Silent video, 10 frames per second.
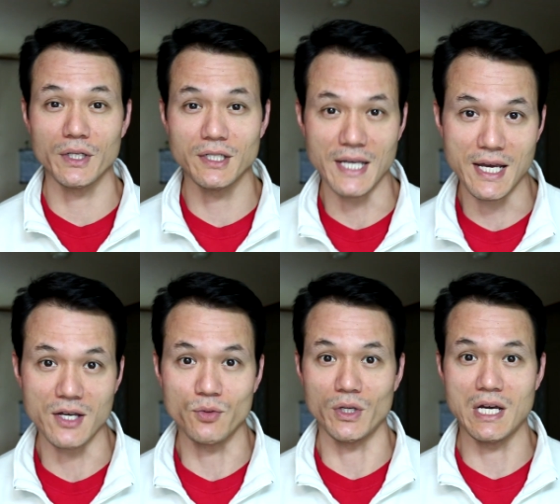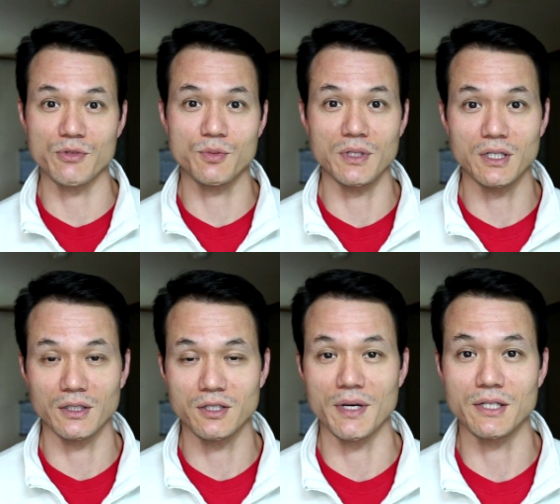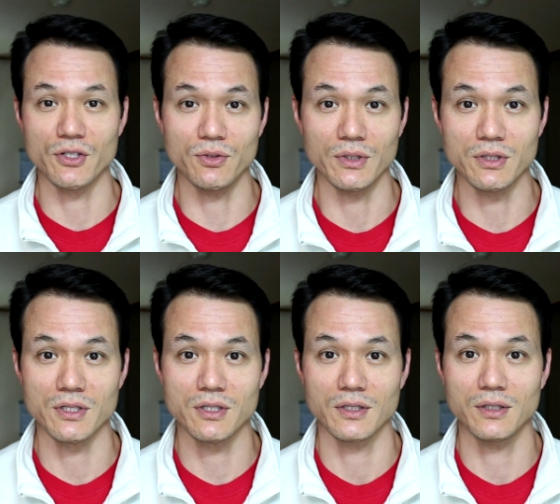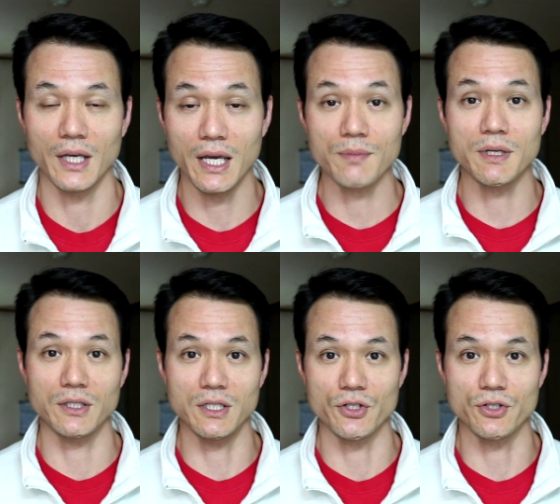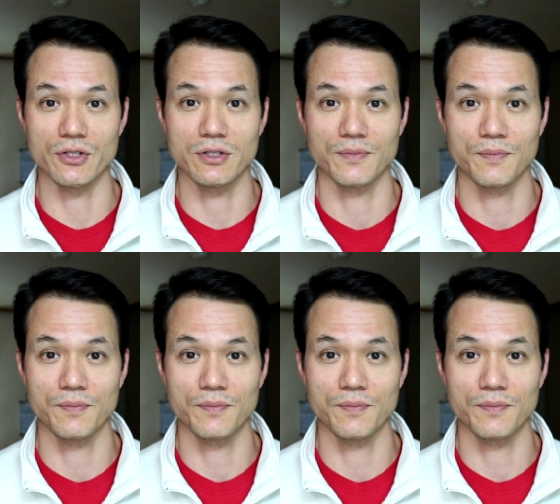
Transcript: it down when I'm speaking to my students and my teachers.